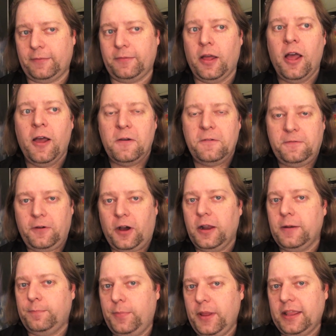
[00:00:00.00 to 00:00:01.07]
of
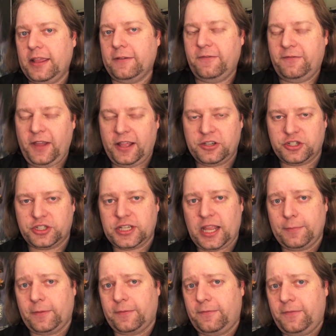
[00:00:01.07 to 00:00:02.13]
fun, big adventure
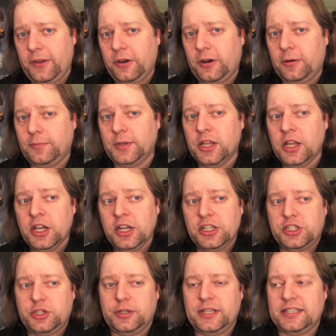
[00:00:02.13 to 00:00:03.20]
type of film.
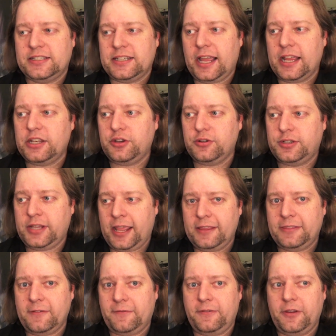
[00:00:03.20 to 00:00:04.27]
So he decided to
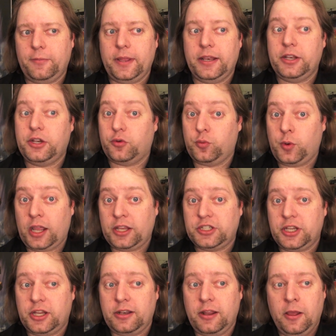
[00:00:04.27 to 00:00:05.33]
take the film in a
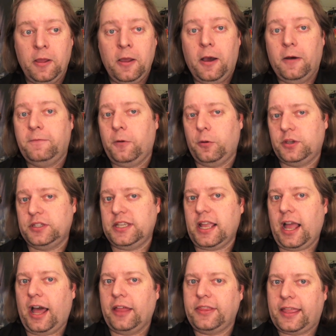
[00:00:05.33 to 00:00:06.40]
direction of
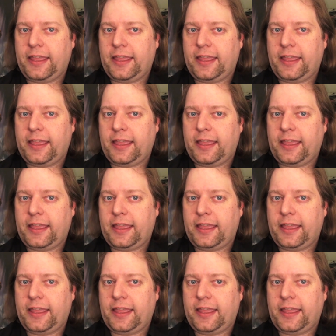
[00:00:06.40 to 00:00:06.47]
focusing on the